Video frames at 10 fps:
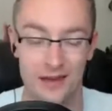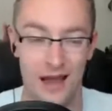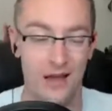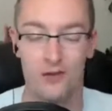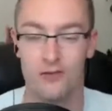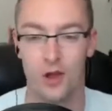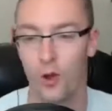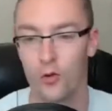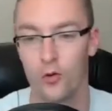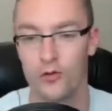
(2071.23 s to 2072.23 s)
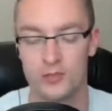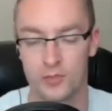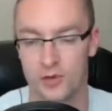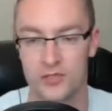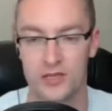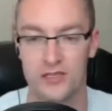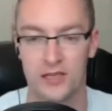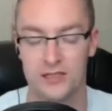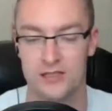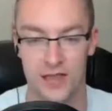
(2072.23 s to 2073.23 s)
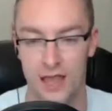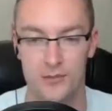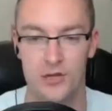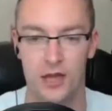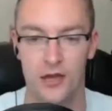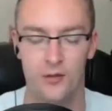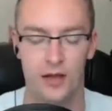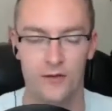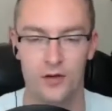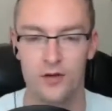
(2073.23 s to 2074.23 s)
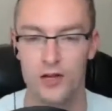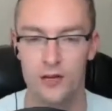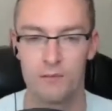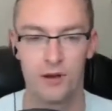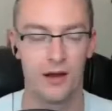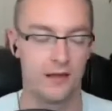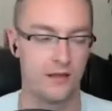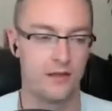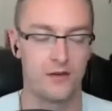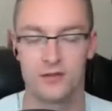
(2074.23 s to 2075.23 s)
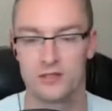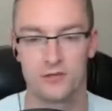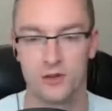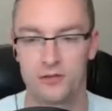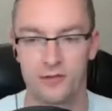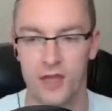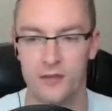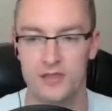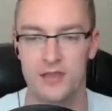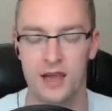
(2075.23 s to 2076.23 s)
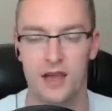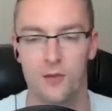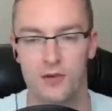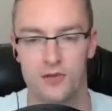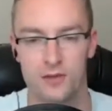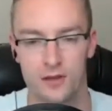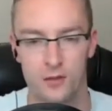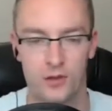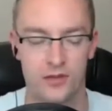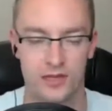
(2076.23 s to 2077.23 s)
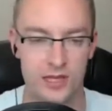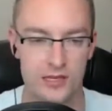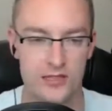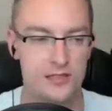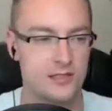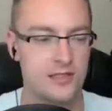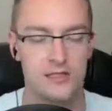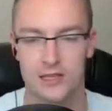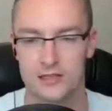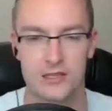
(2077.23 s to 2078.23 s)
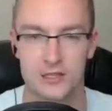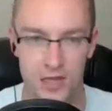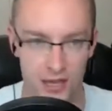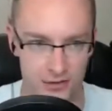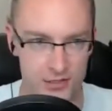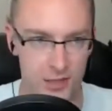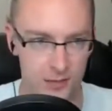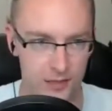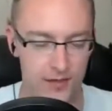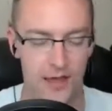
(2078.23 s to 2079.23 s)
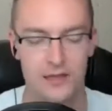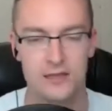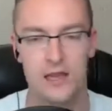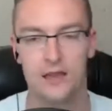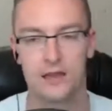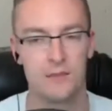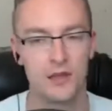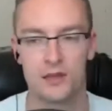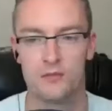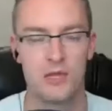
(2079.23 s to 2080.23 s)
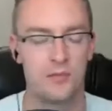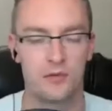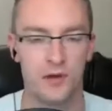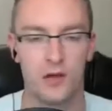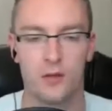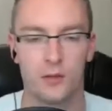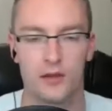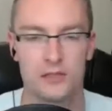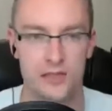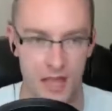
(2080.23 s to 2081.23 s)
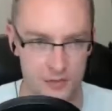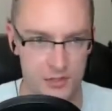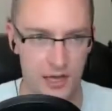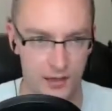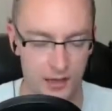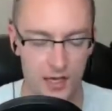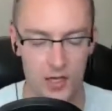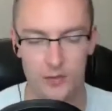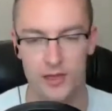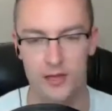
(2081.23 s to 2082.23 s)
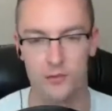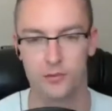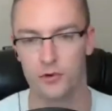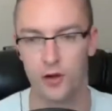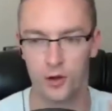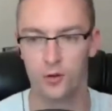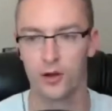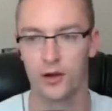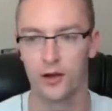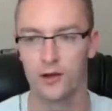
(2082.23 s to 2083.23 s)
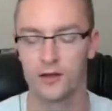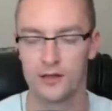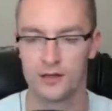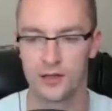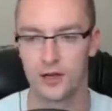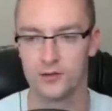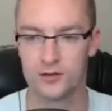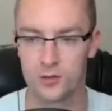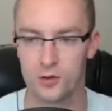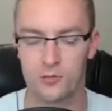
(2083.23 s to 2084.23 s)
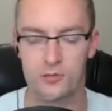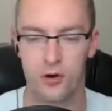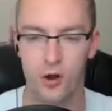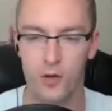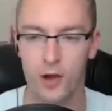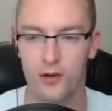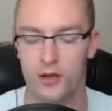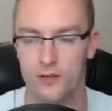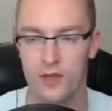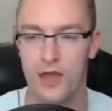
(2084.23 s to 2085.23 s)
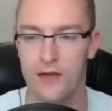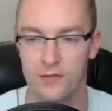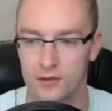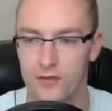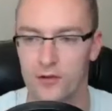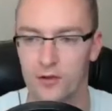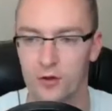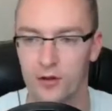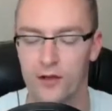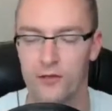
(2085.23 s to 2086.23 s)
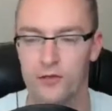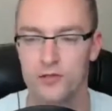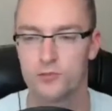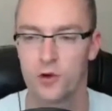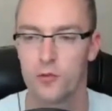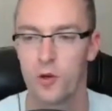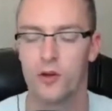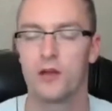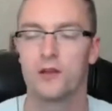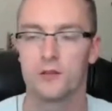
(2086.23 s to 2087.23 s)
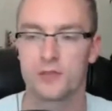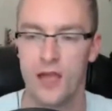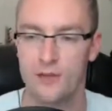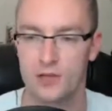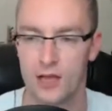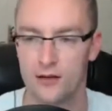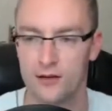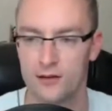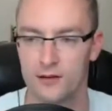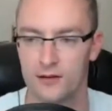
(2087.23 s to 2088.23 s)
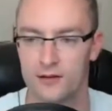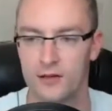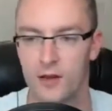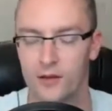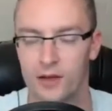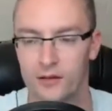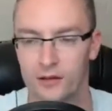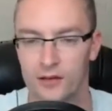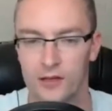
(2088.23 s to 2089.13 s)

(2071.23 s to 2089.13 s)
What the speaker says: I don't know who this person is on Snapchat or whatever, but they're this real famous guy with the kids, and he's like a DJ or something like that, and he's got like 1 million people following him on Snapchat. I'll be like, bro, do a promo and I'll give you half the revenue or whatever. Just promo it on your Snapchat, whatever.